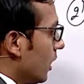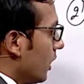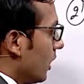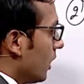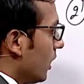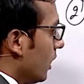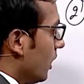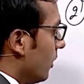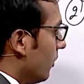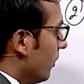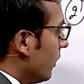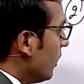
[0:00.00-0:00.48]

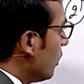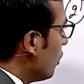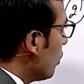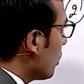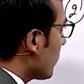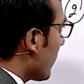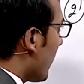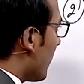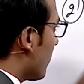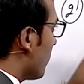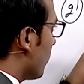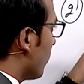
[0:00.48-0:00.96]
If we look
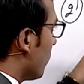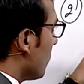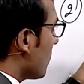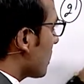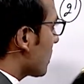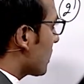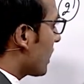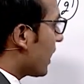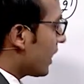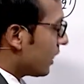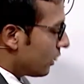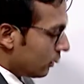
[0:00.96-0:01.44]
at first
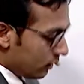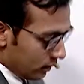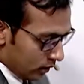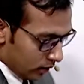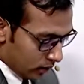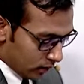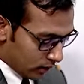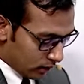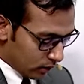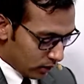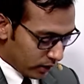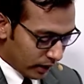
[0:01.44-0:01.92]
and
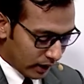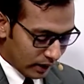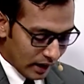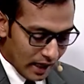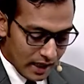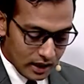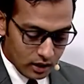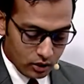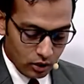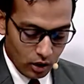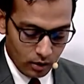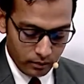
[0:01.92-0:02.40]

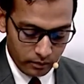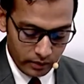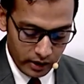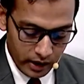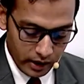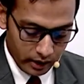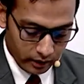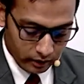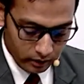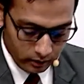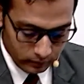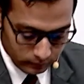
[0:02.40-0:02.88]
last term
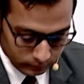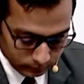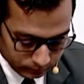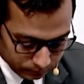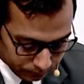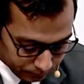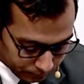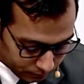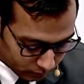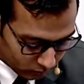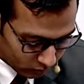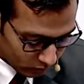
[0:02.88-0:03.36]
here,
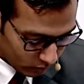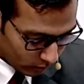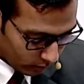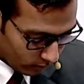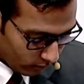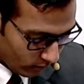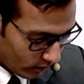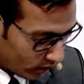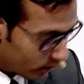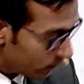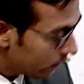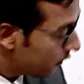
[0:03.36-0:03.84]

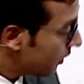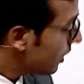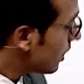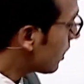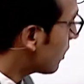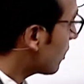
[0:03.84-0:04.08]
first